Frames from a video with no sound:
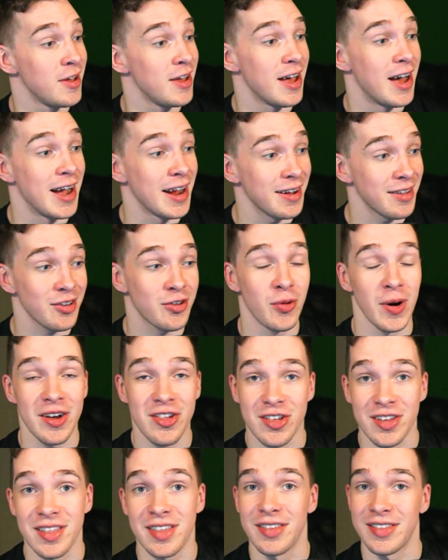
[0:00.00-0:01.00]
I got the
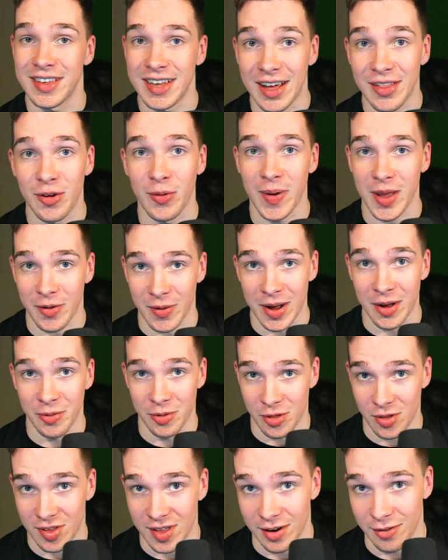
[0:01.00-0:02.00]
questions the other way around, which
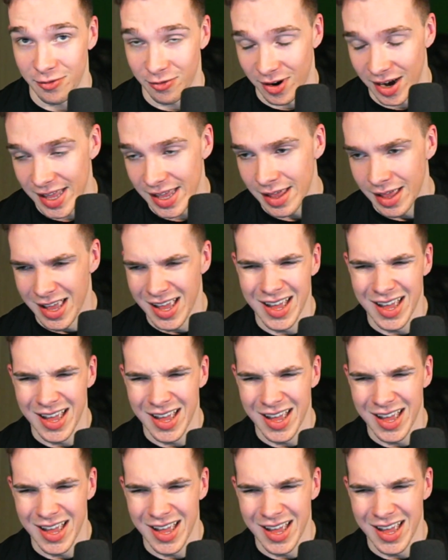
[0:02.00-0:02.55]
is kind of funny.